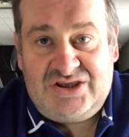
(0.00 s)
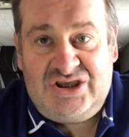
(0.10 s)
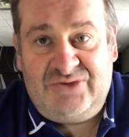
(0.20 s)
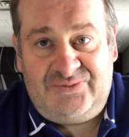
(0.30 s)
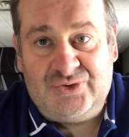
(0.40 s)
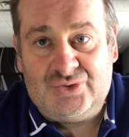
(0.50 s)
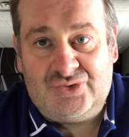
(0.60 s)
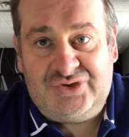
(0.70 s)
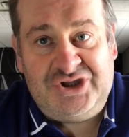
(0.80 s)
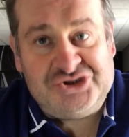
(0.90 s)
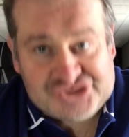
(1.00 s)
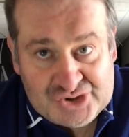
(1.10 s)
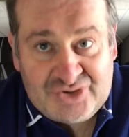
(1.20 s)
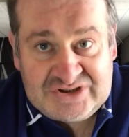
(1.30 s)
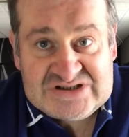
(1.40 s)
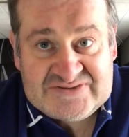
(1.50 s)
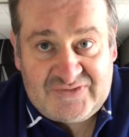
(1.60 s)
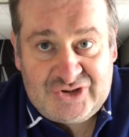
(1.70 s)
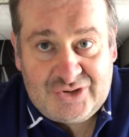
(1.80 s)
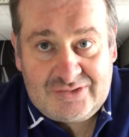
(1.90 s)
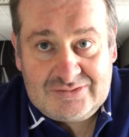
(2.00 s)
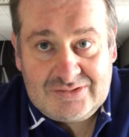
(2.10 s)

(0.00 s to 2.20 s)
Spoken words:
If you enjoyed this video,